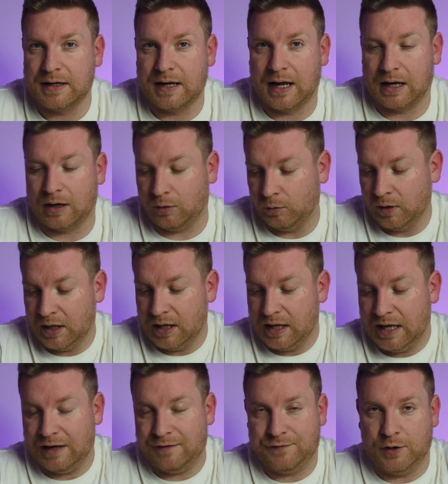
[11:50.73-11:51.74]
Now,
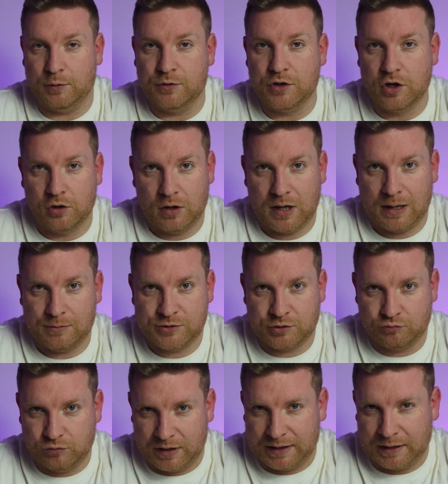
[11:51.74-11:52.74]
if you know how
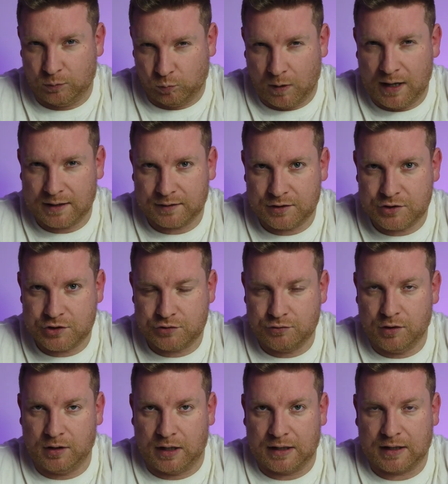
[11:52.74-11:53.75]
to really work this
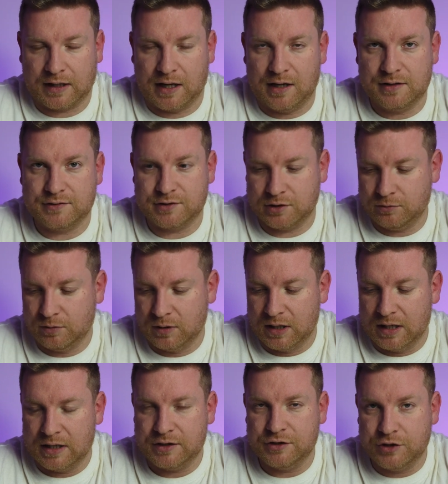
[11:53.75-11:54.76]
drone like I do,